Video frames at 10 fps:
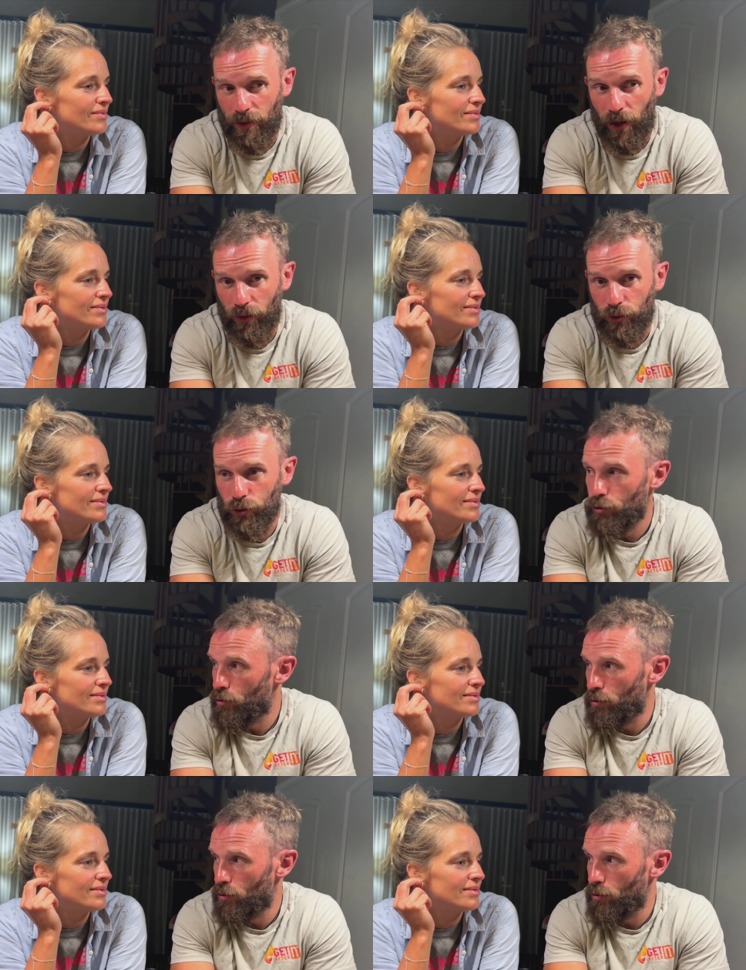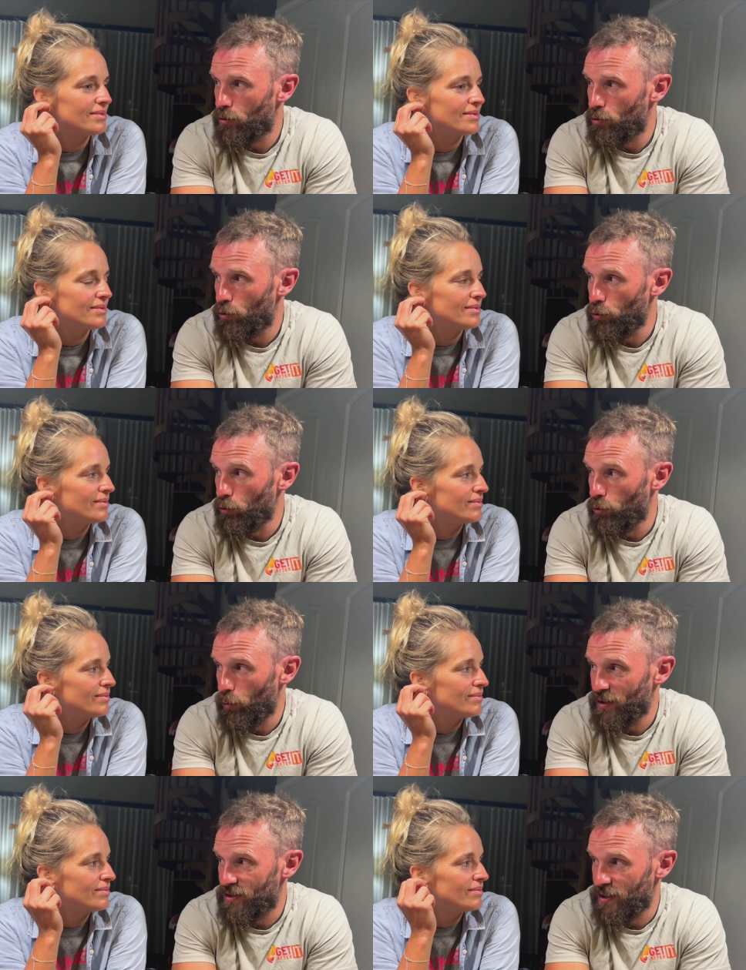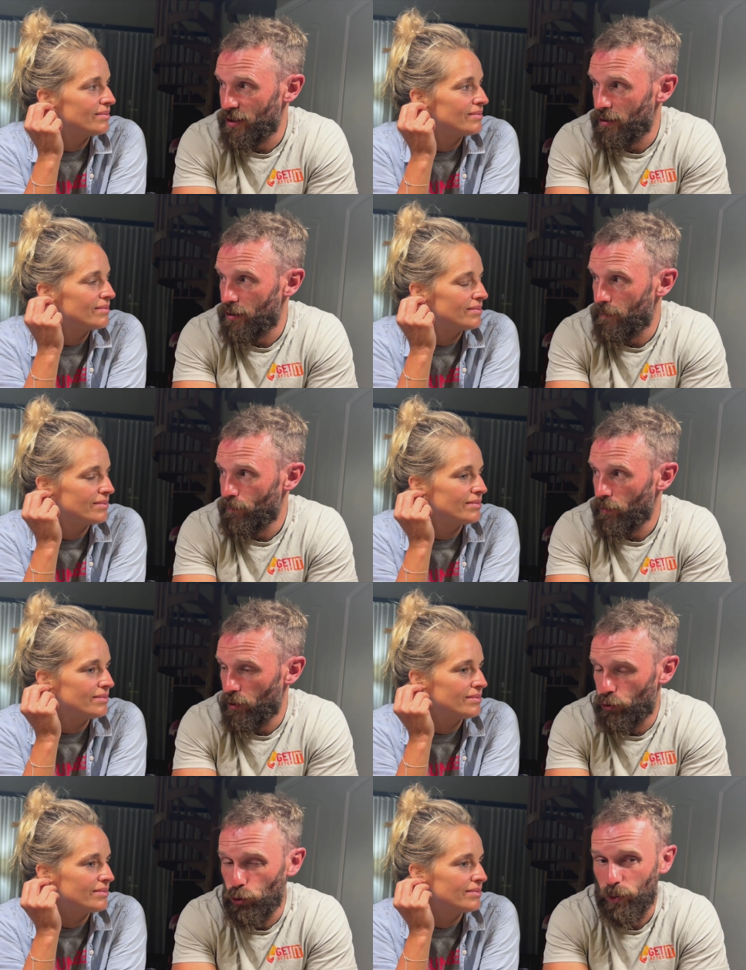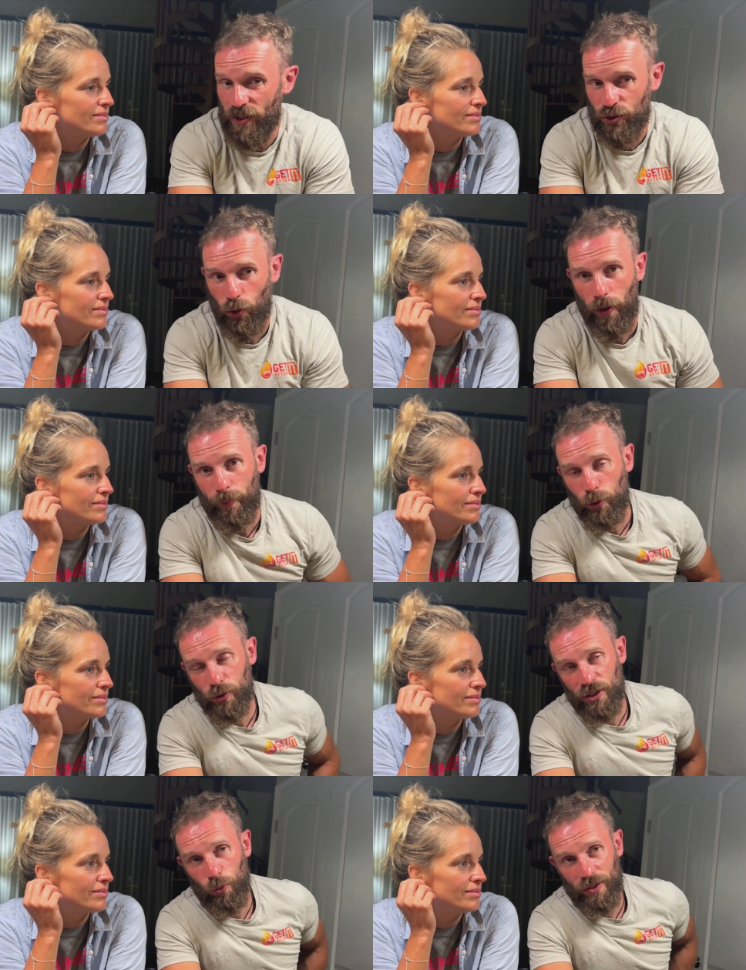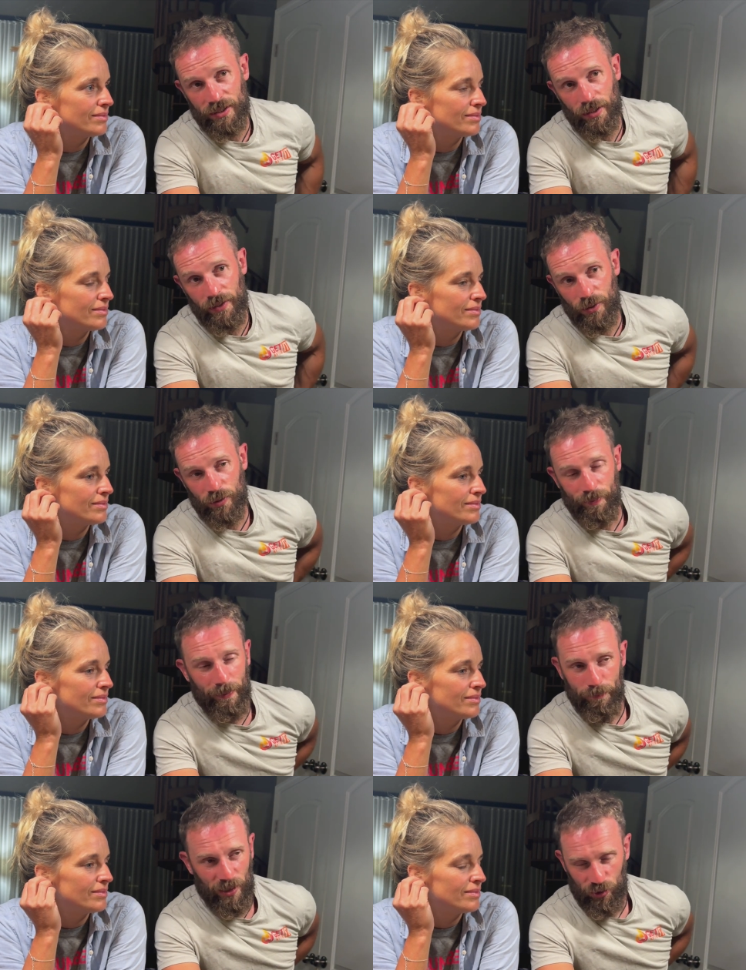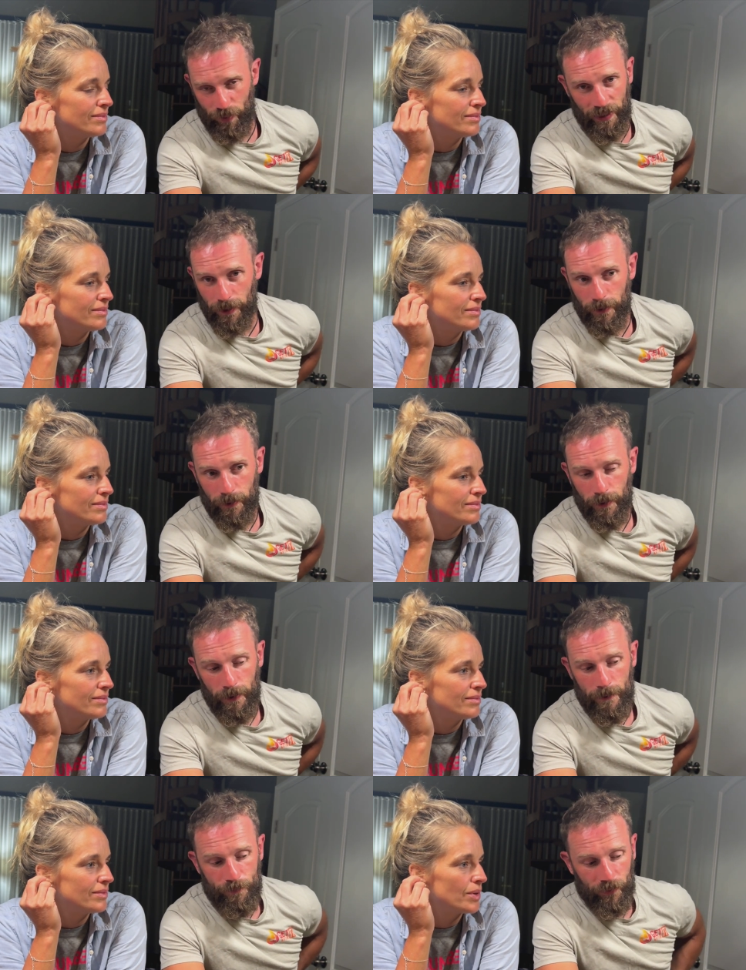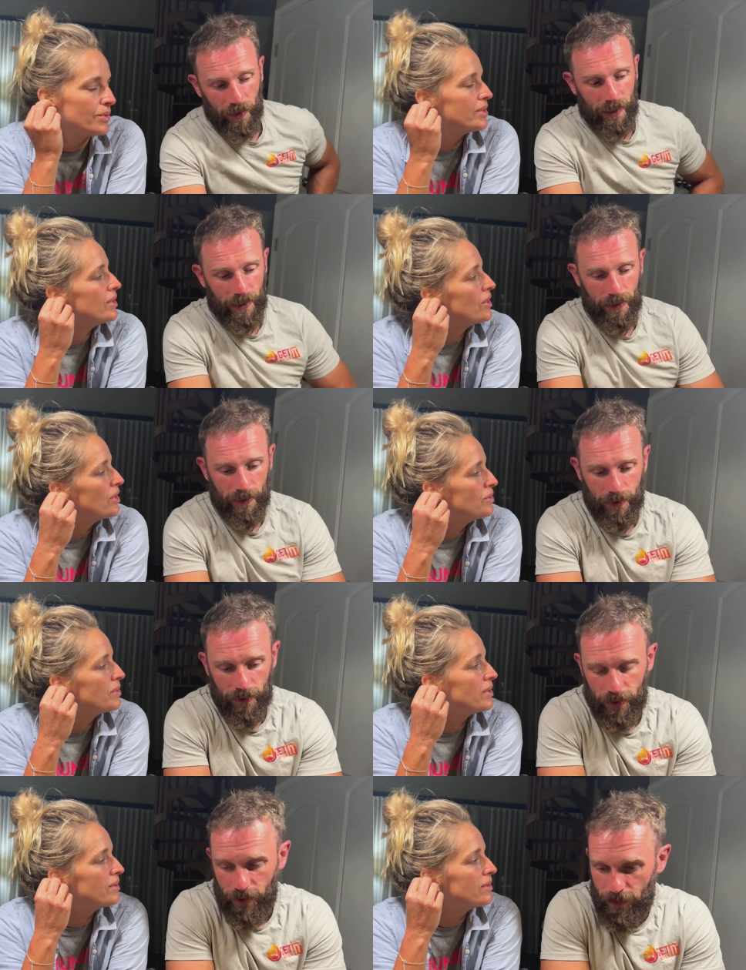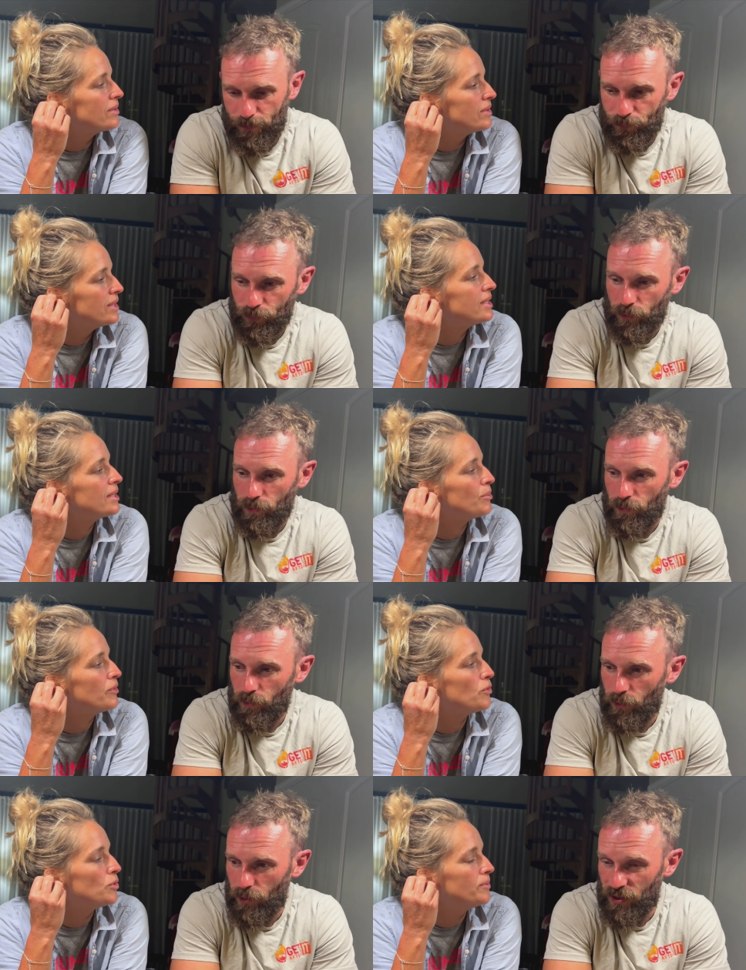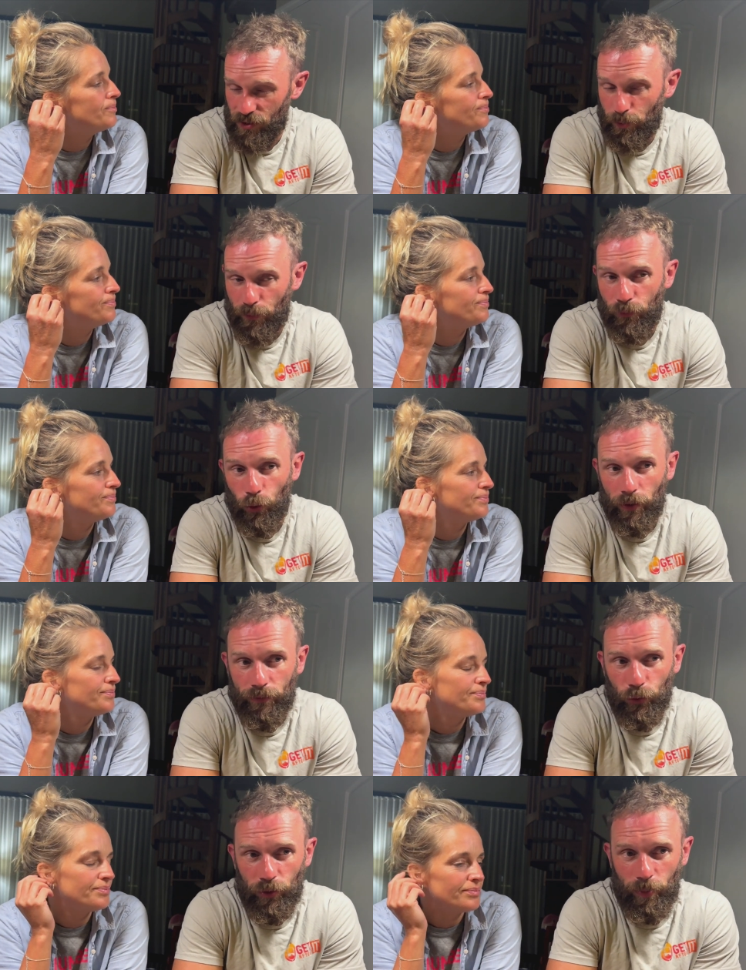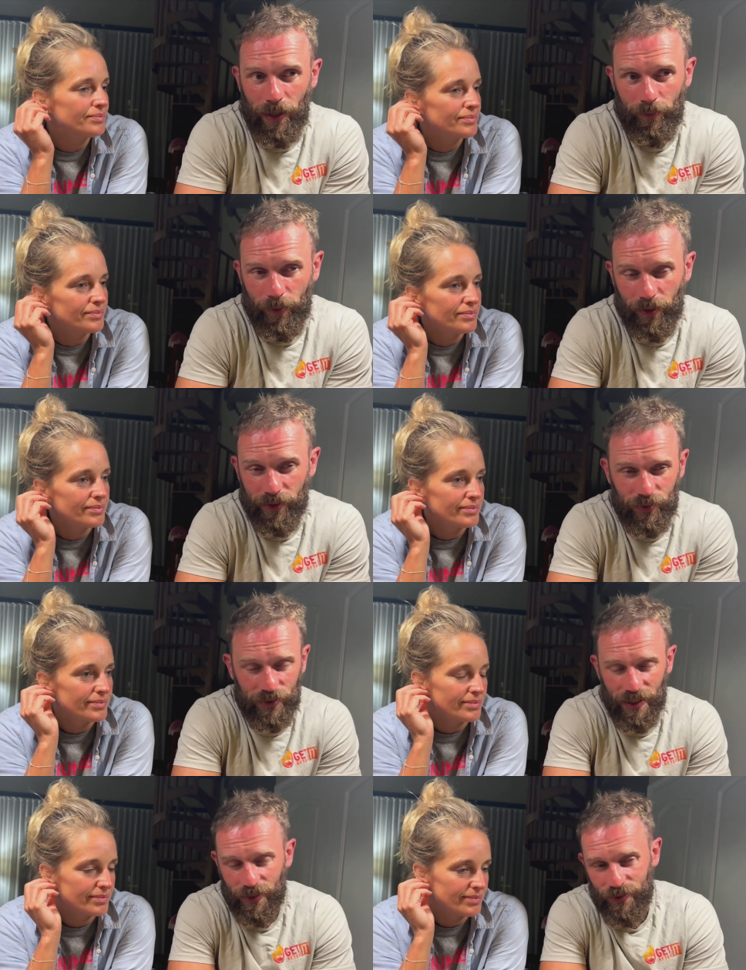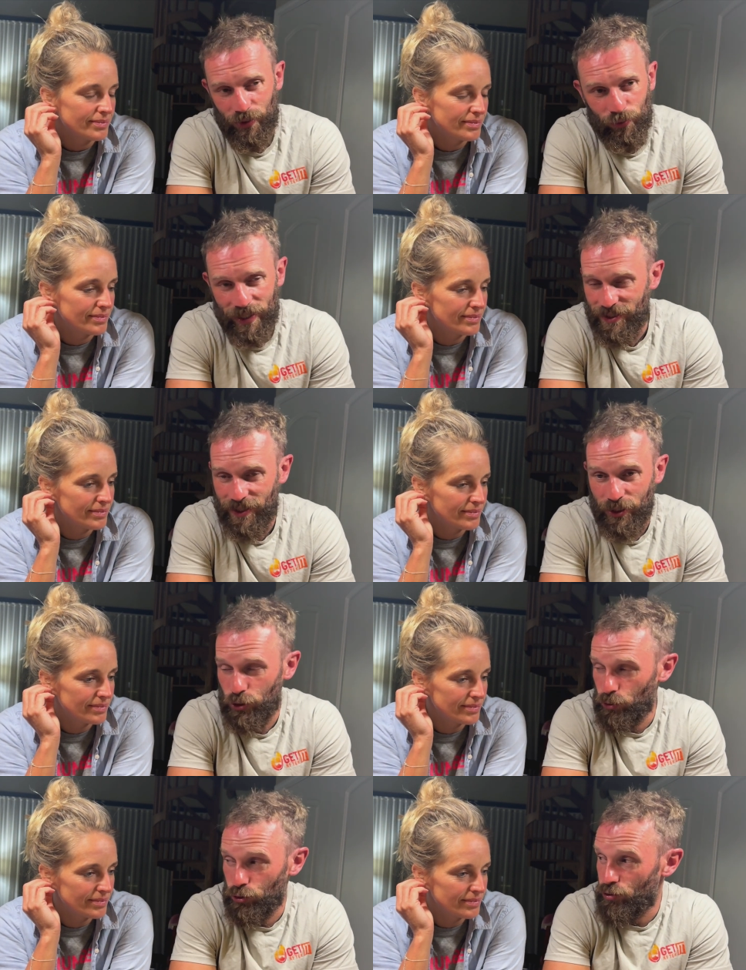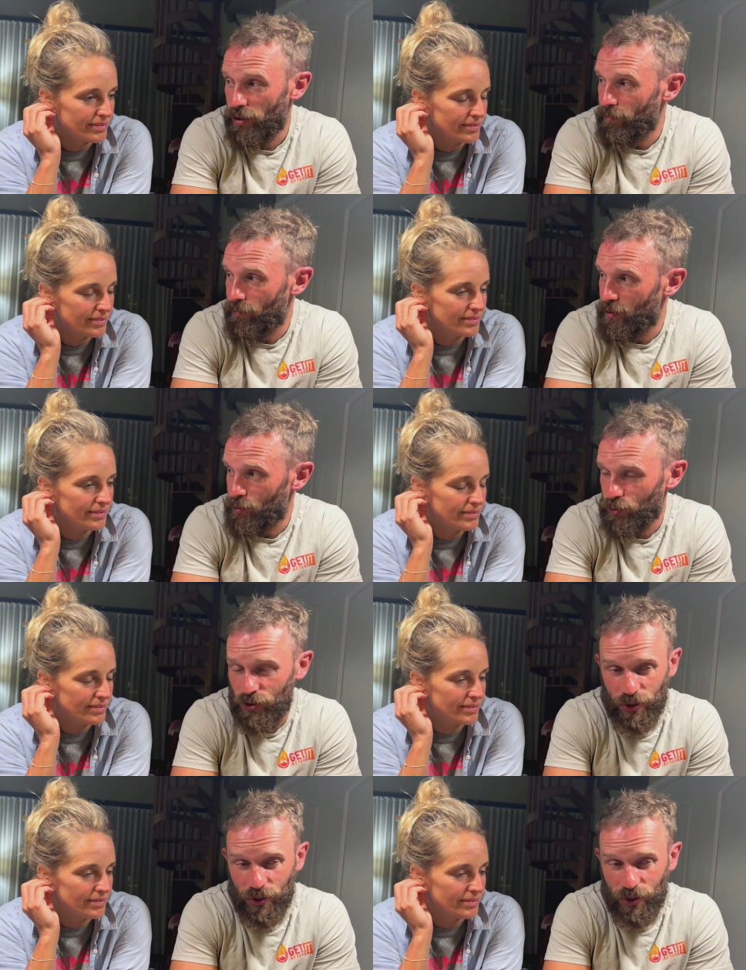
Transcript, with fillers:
Speaker 1: of the other two we'd seen. Mm. The two we saw up close in Whistler, this was much bigger.
Speaker 2: It was the third one. So this is number four. This is
Speaker 1: number four, fourth black bear, and this was it was a residential street. Mm. This was